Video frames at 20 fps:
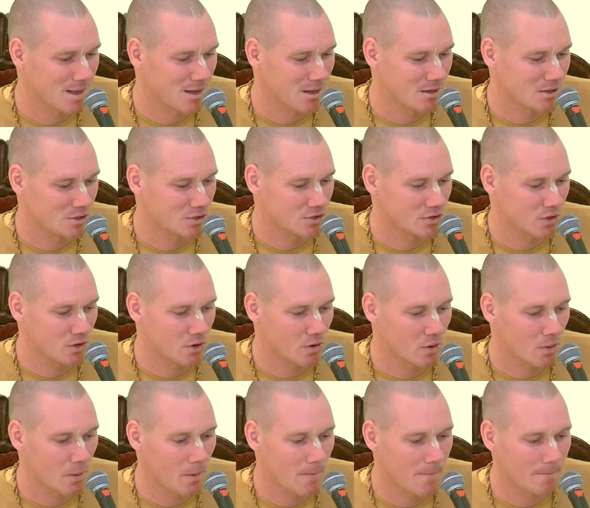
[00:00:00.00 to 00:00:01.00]

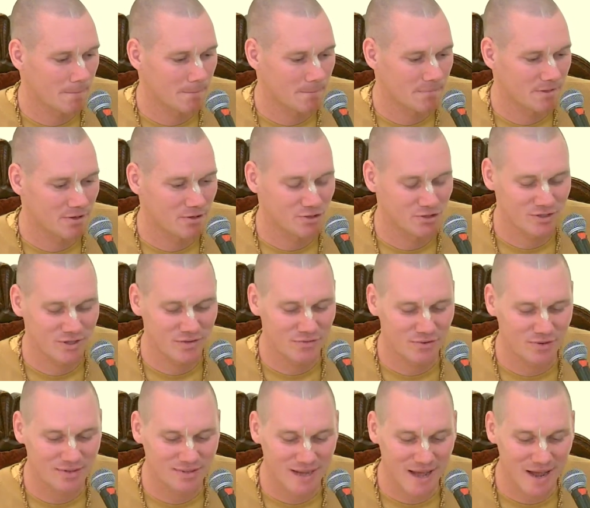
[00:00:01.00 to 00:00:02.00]
So there's
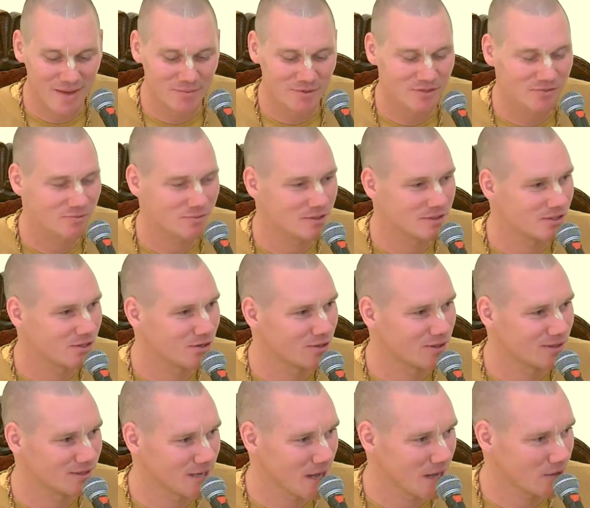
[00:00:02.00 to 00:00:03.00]
different types of material
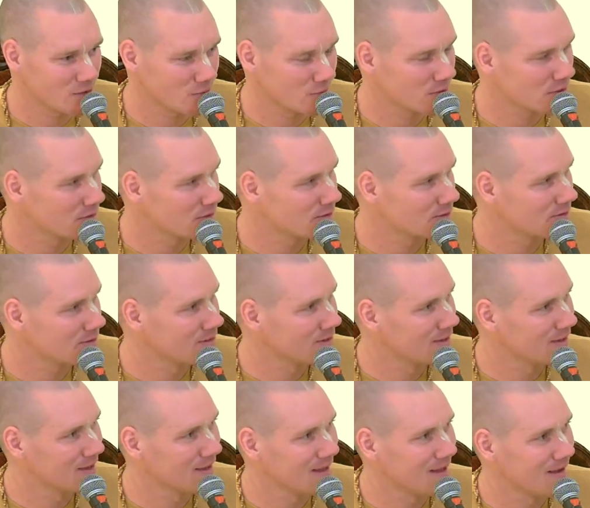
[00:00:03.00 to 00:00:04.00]
attachments.
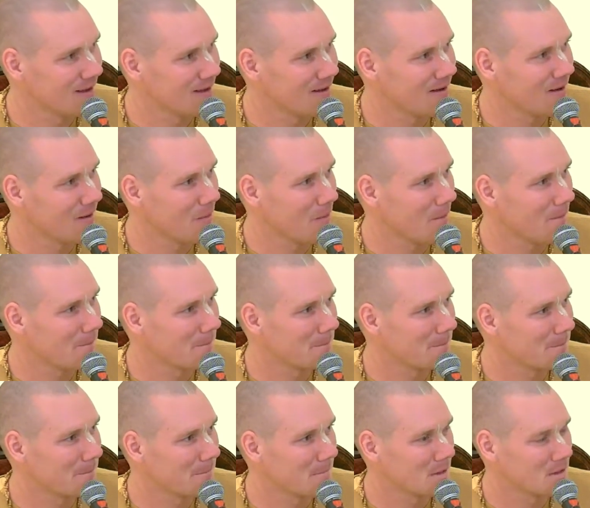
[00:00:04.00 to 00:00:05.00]

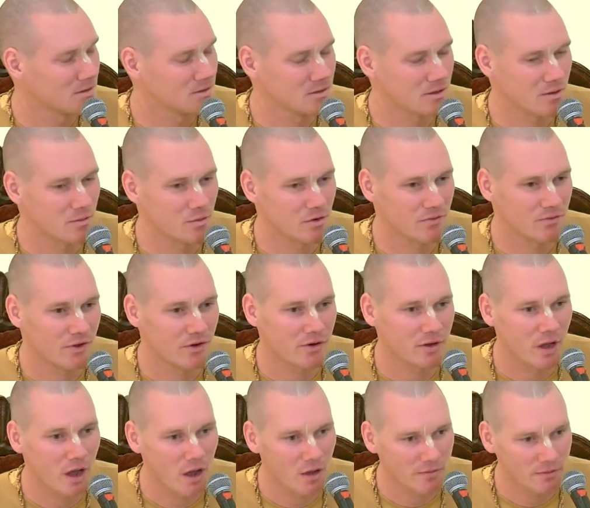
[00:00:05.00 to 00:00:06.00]
Some are very
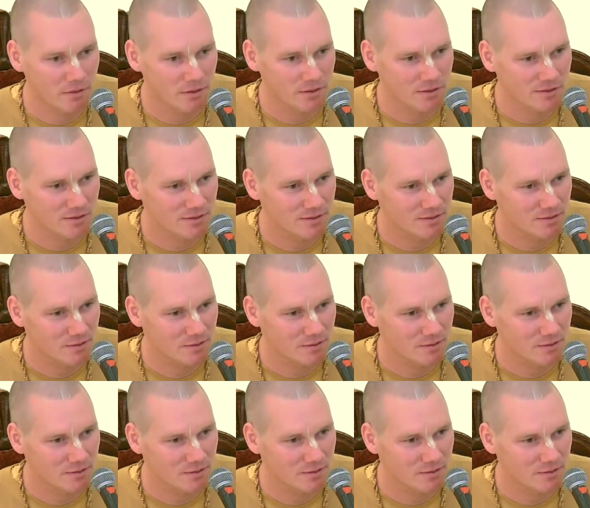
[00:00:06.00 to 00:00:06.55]
obvious,